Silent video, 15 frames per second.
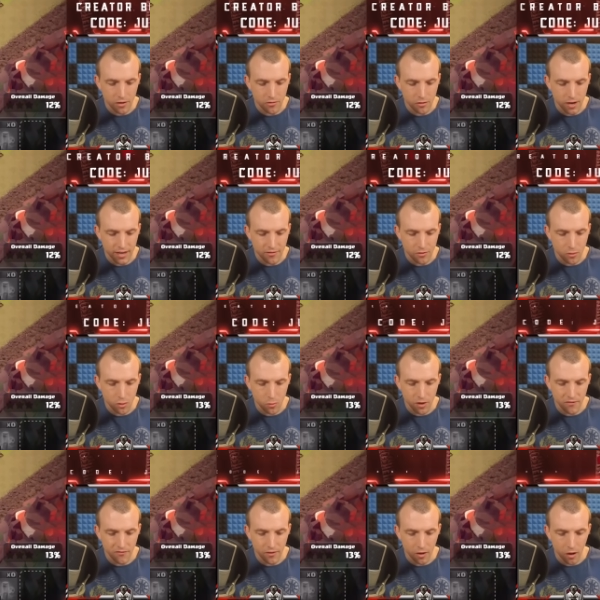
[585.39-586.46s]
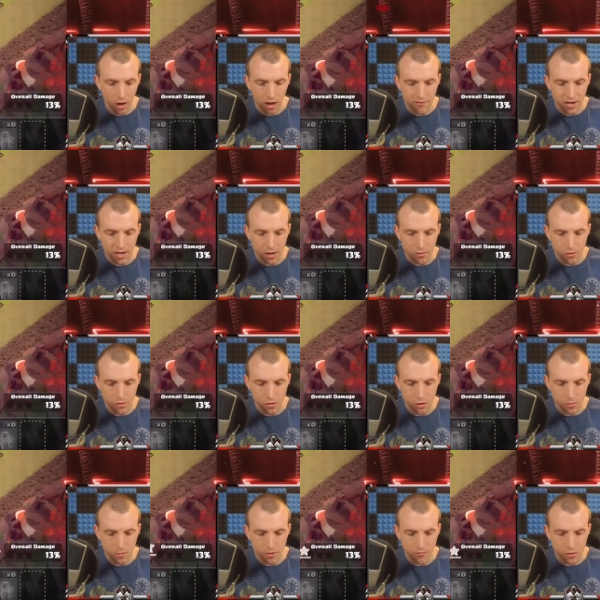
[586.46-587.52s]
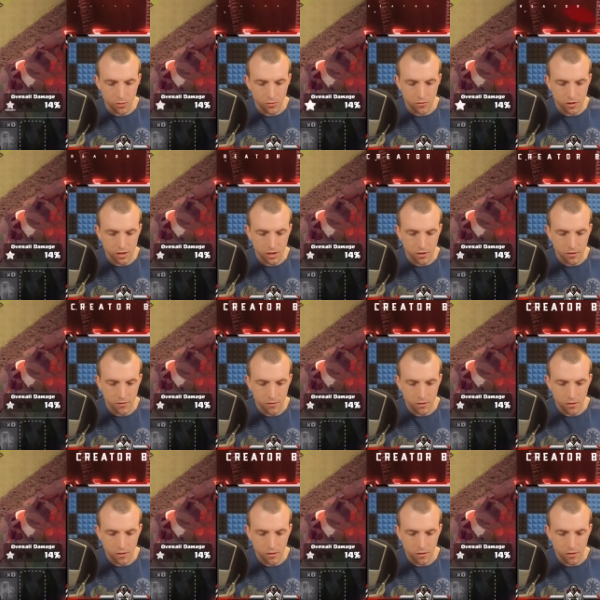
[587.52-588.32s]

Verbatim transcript: So let's go with Lava Hound, couple of loons here,